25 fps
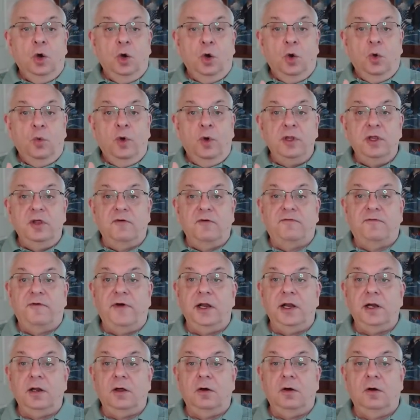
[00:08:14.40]
When you
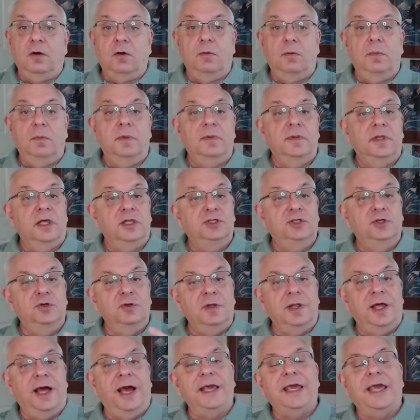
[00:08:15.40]
find a home that you
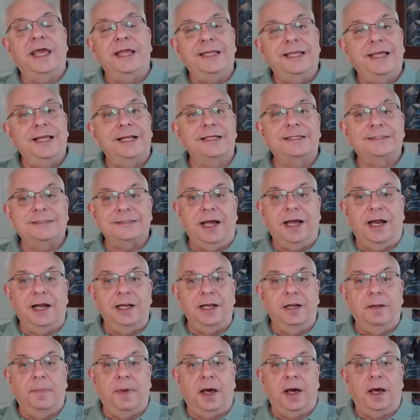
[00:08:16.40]
like and get
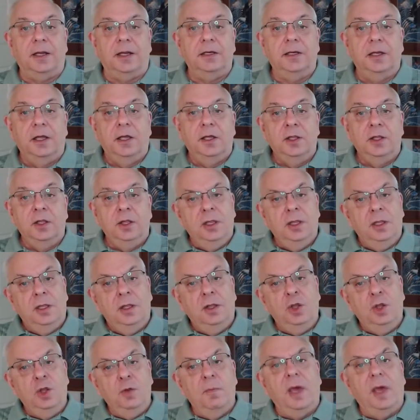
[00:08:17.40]
excited
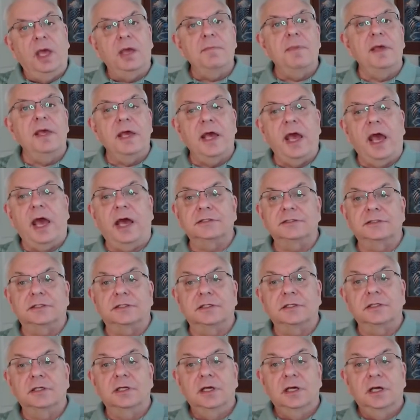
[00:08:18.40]
about, you may be asked,
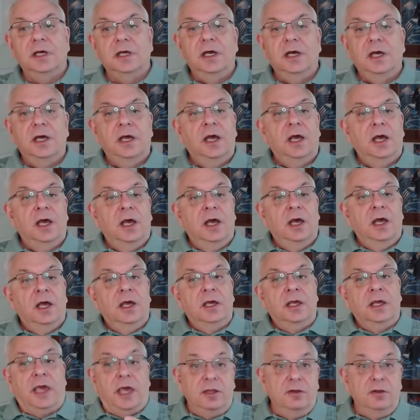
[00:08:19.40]

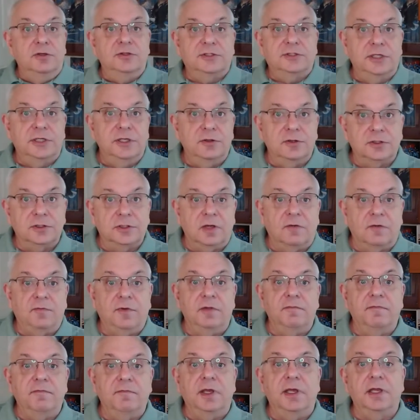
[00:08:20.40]
can you see yourself
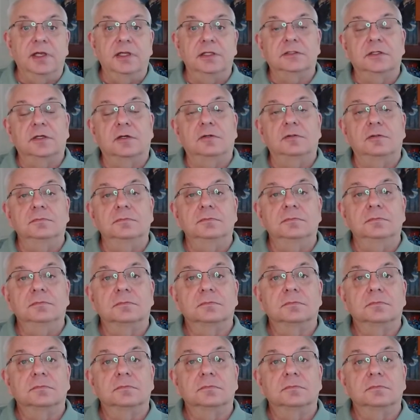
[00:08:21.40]
living in this home?